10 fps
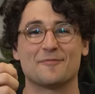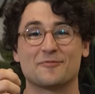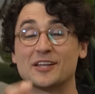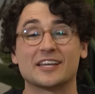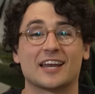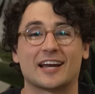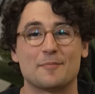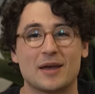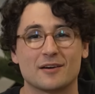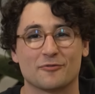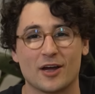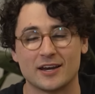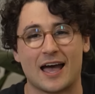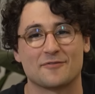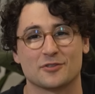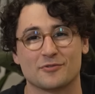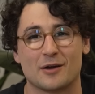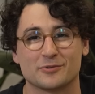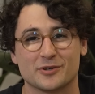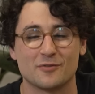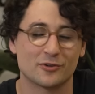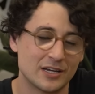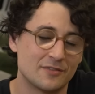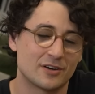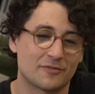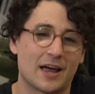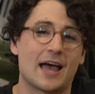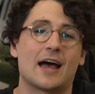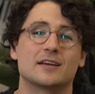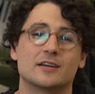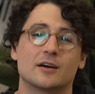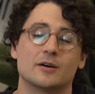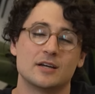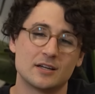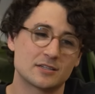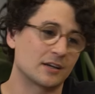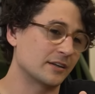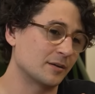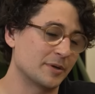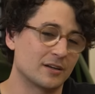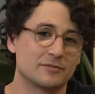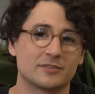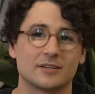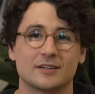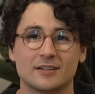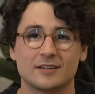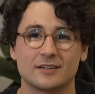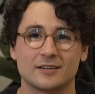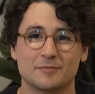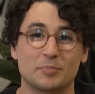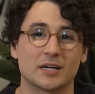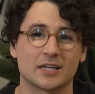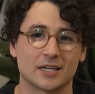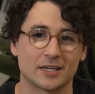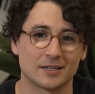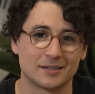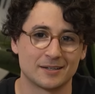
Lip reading: feeling like I made a friend after the round was over, even if I had, done a little bit of butt kicking.